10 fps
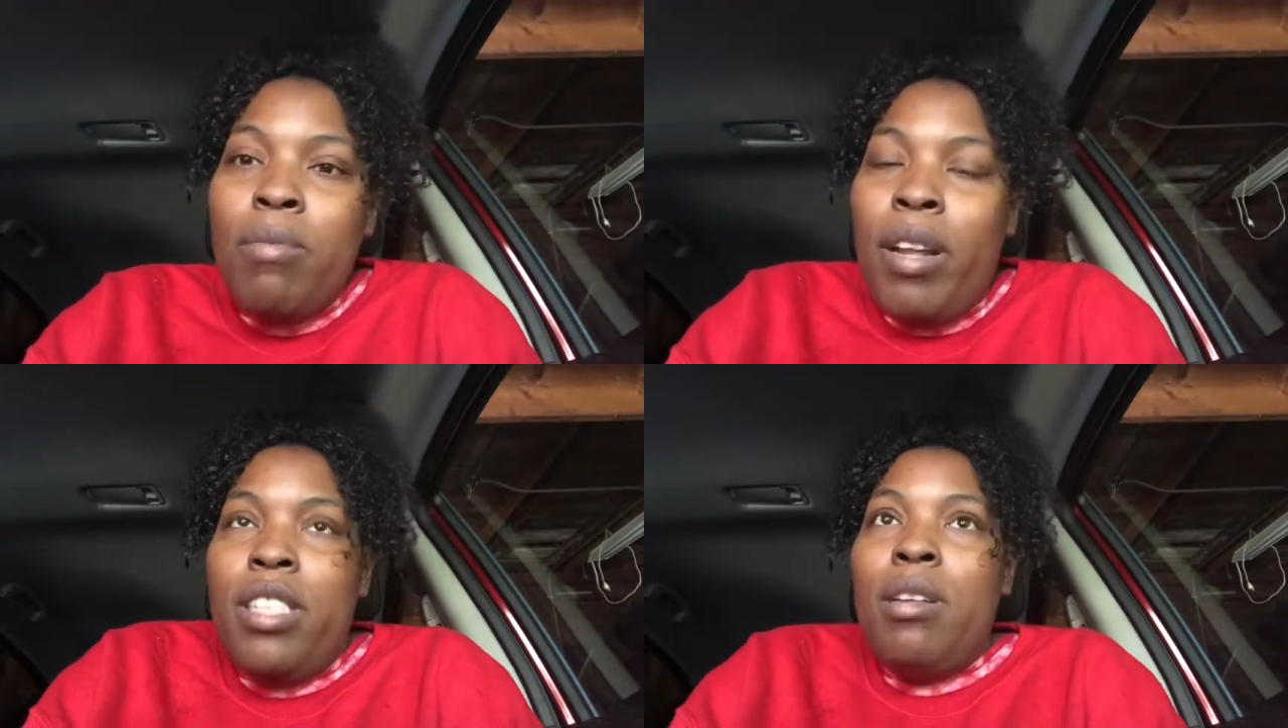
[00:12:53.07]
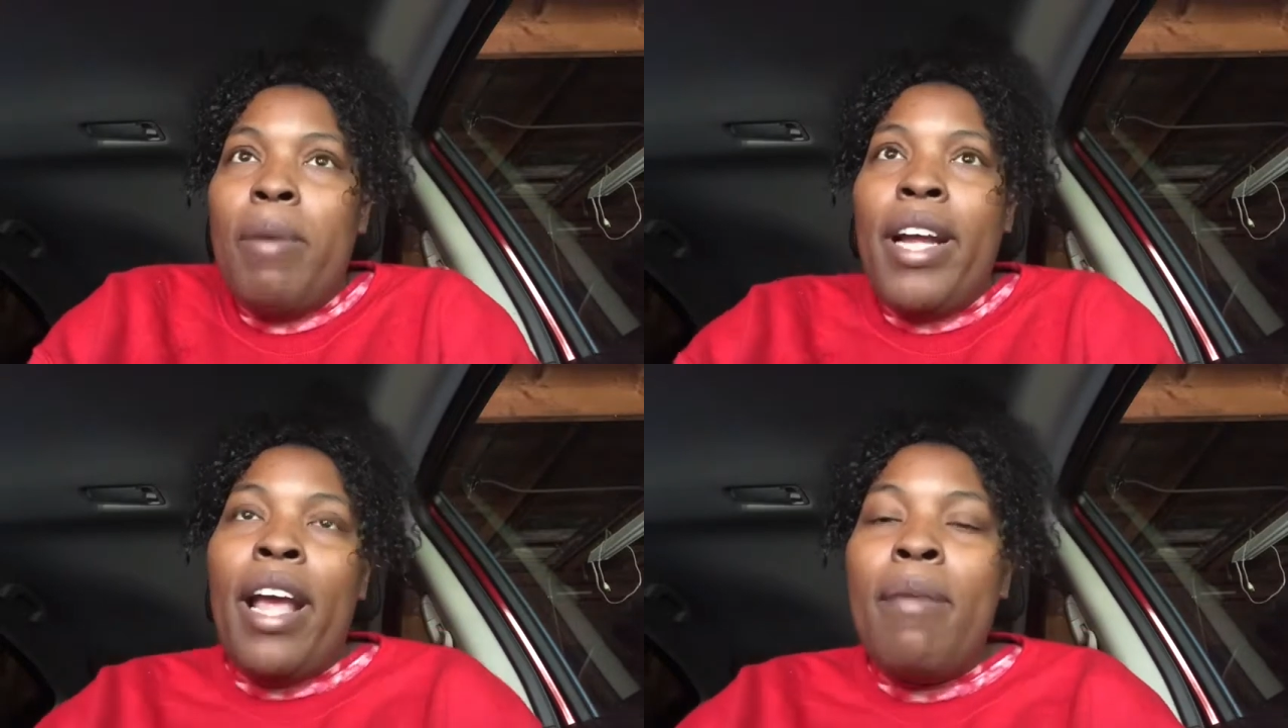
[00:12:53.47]
Like,
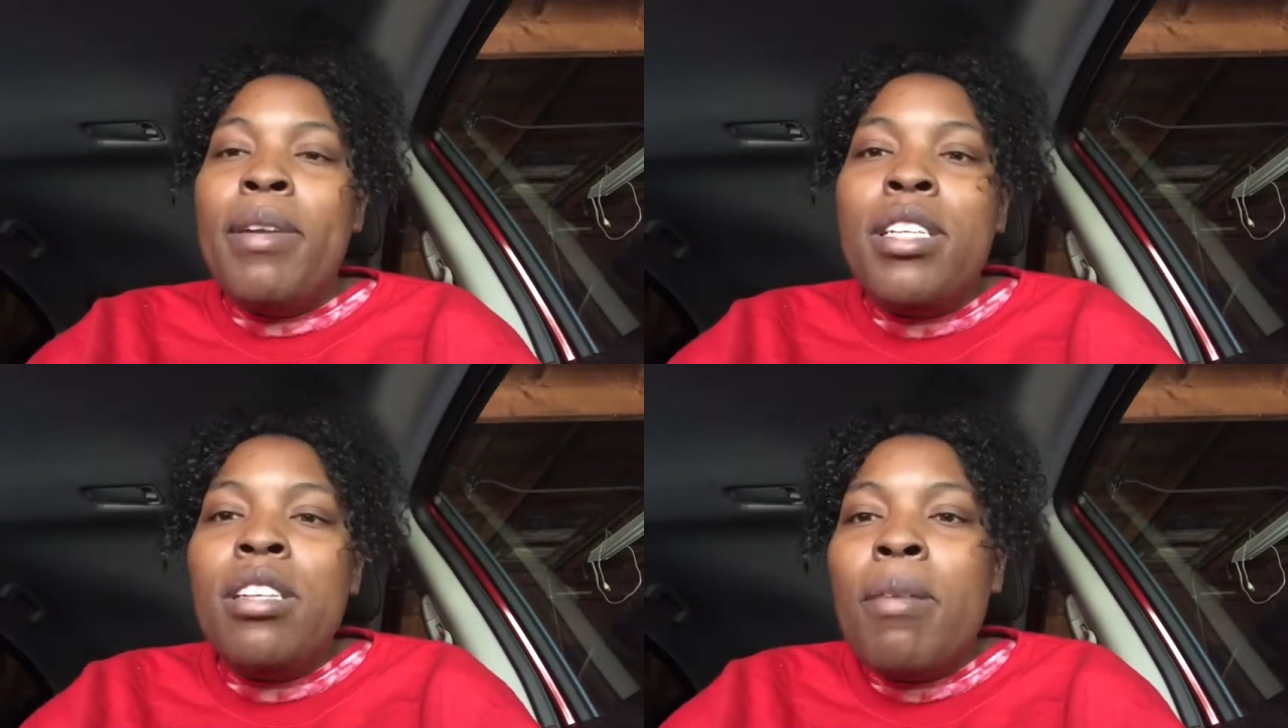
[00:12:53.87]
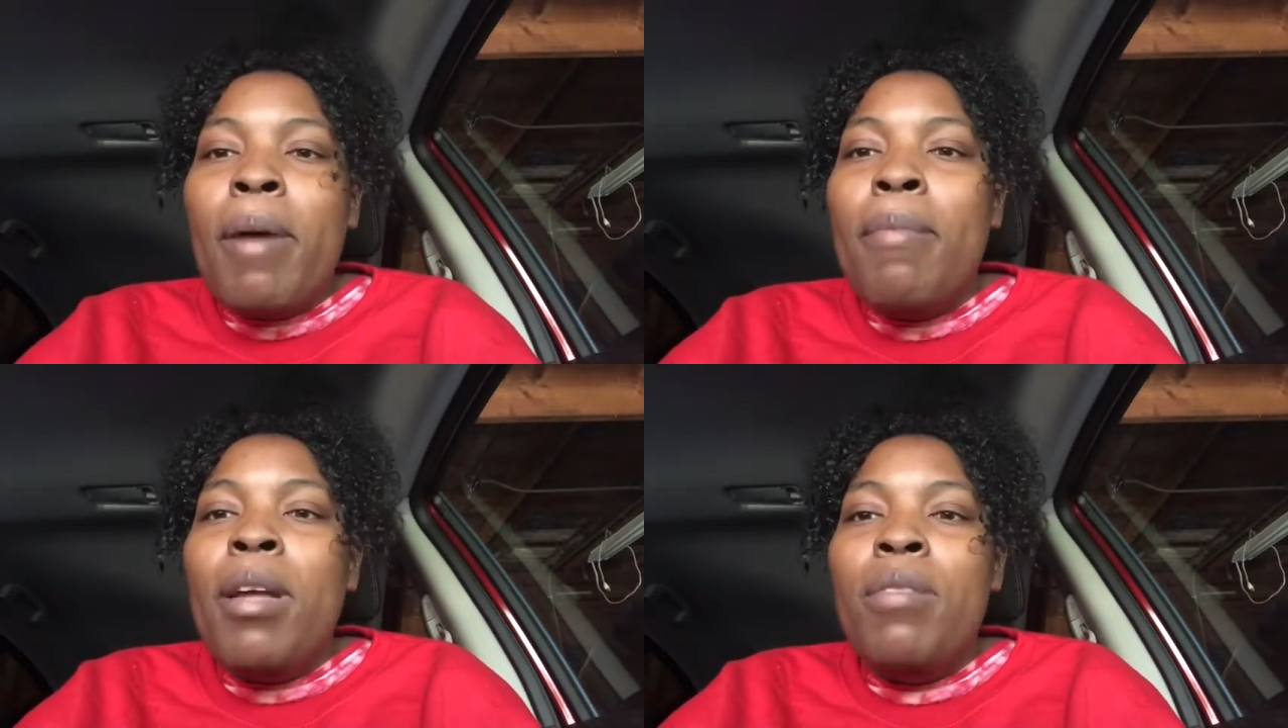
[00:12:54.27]
somebody came in and took my
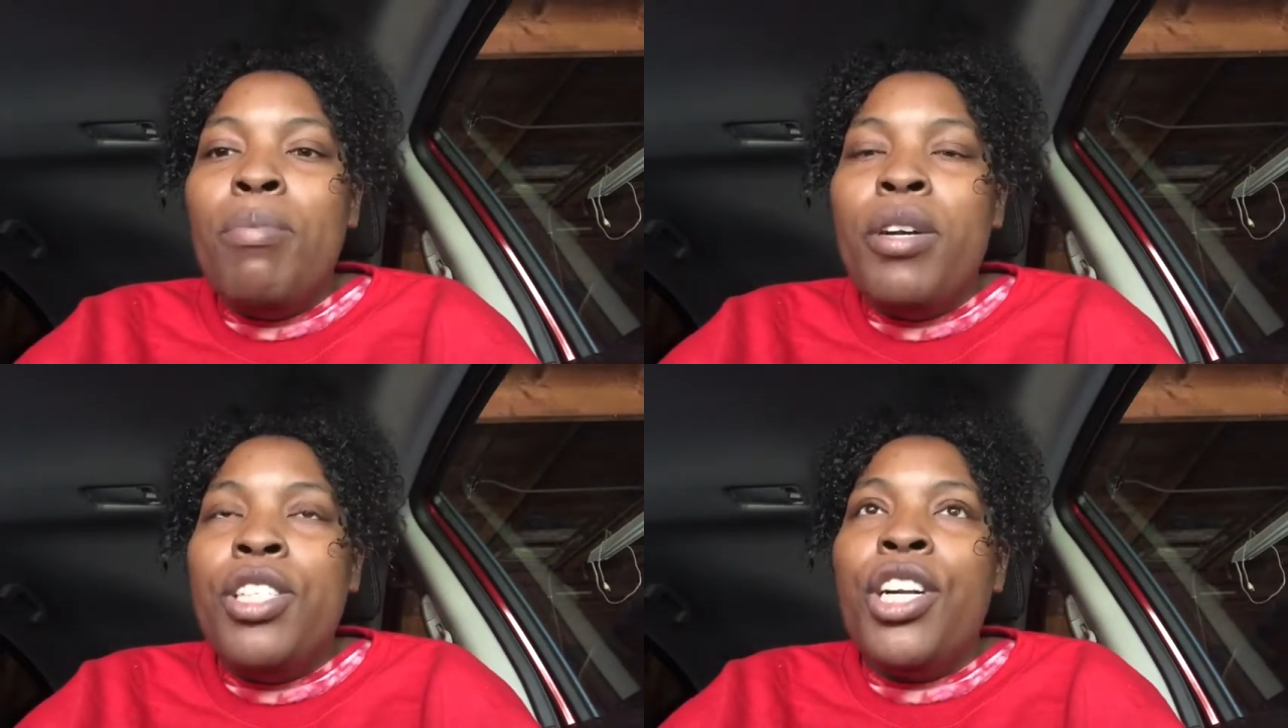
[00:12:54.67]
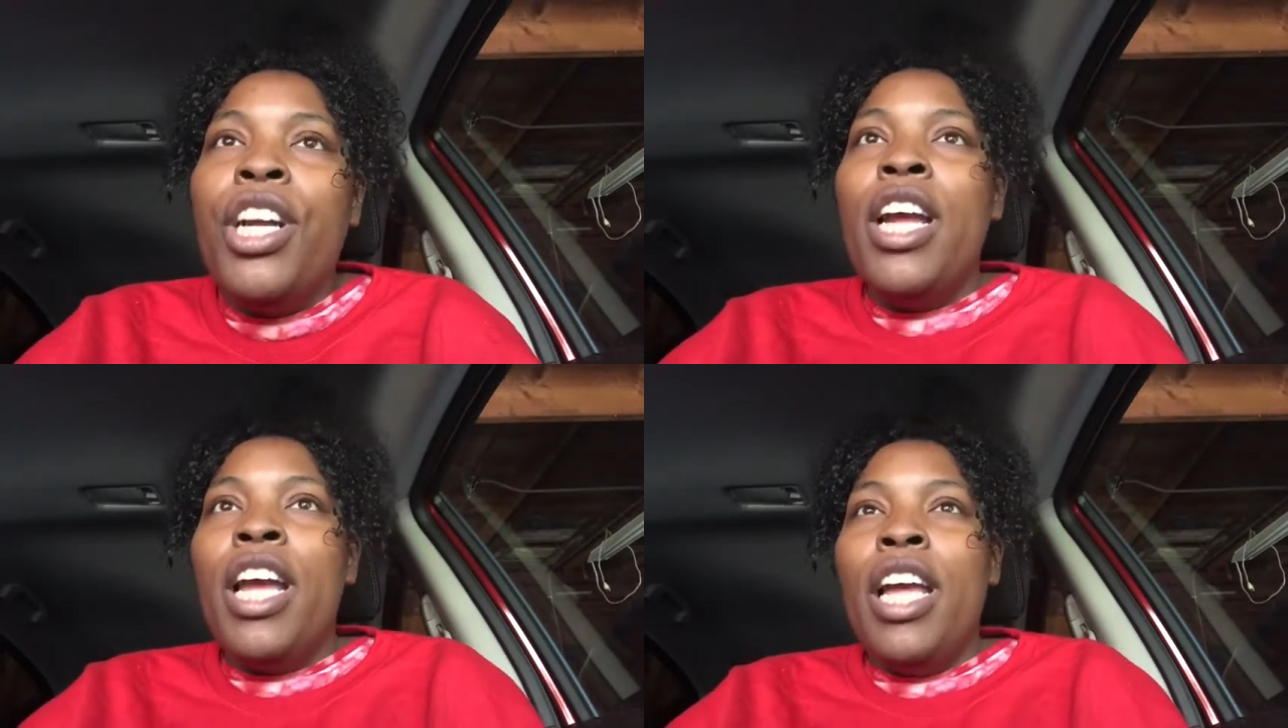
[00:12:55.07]
blood pressure,
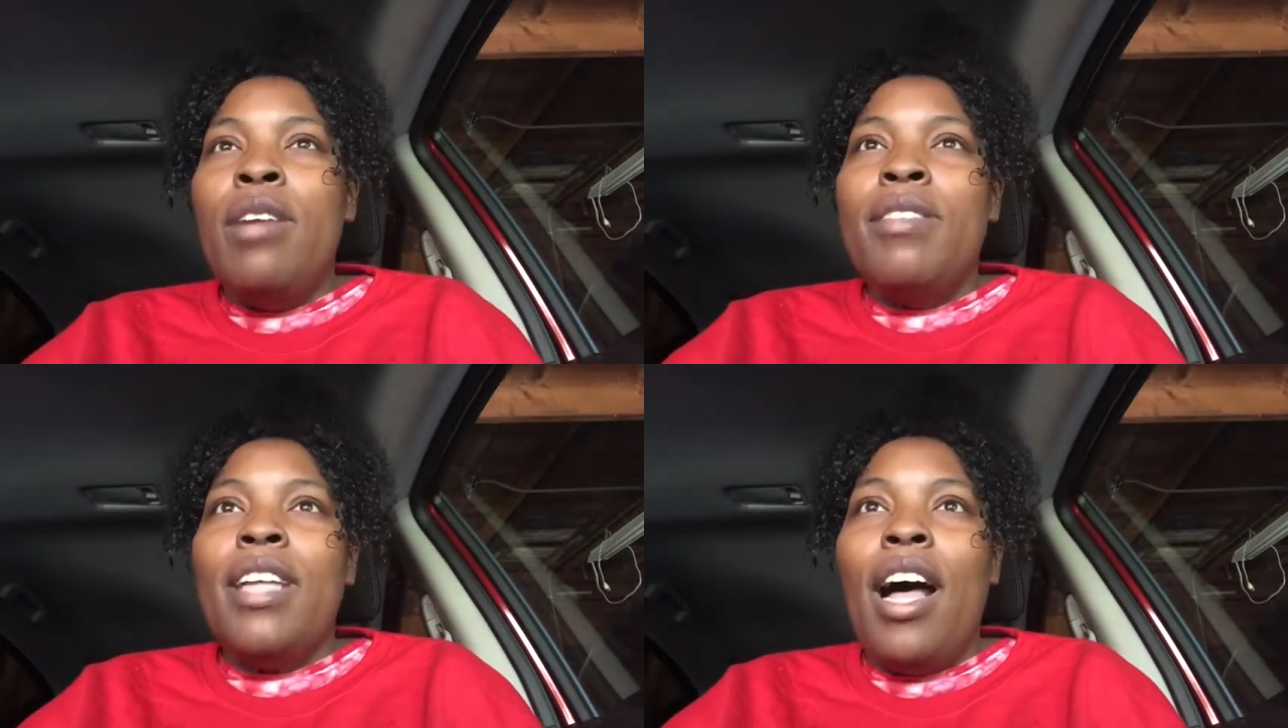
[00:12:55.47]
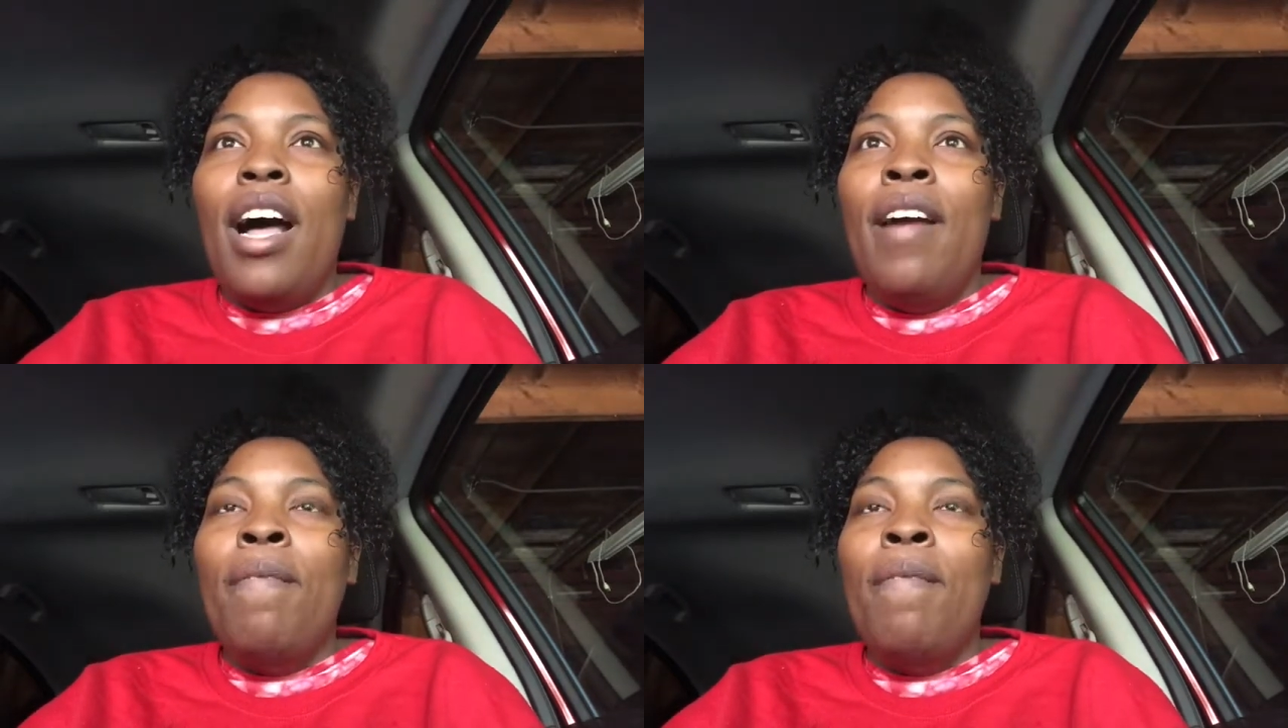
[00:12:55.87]
and it was high.